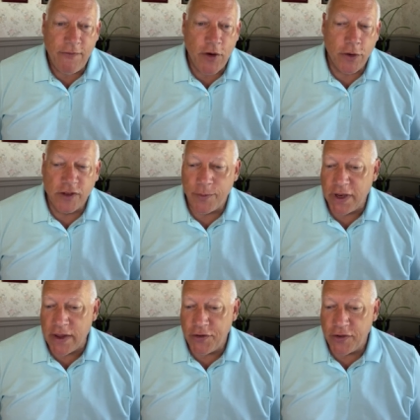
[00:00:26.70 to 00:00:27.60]
Hi folks, I'm
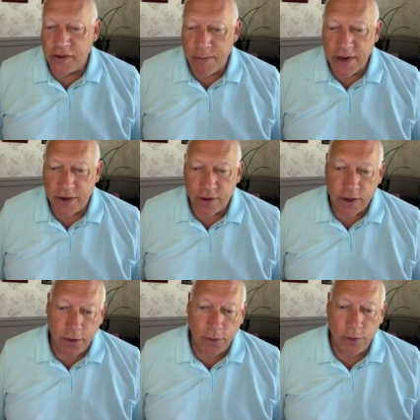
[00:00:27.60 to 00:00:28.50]
going to give you just a
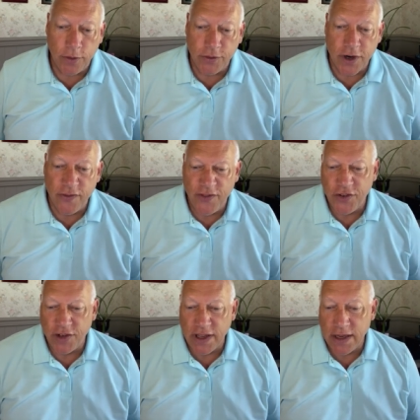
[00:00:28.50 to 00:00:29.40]
minute to start
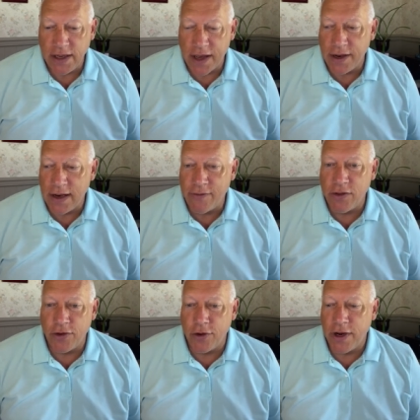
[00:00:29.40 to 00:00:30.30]
officially at
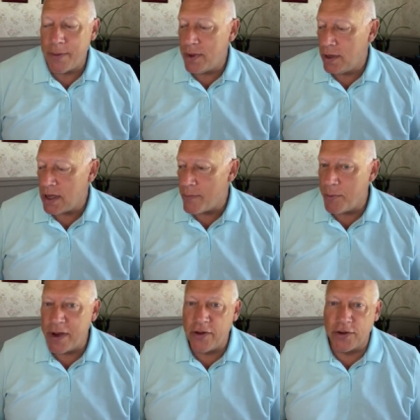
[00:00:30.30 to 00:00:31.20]
11:30. I'm a
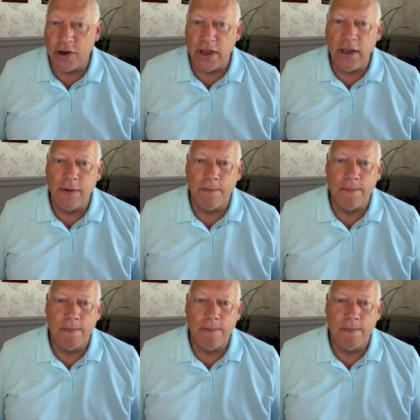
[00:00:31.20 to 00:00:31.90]
couple minutes early.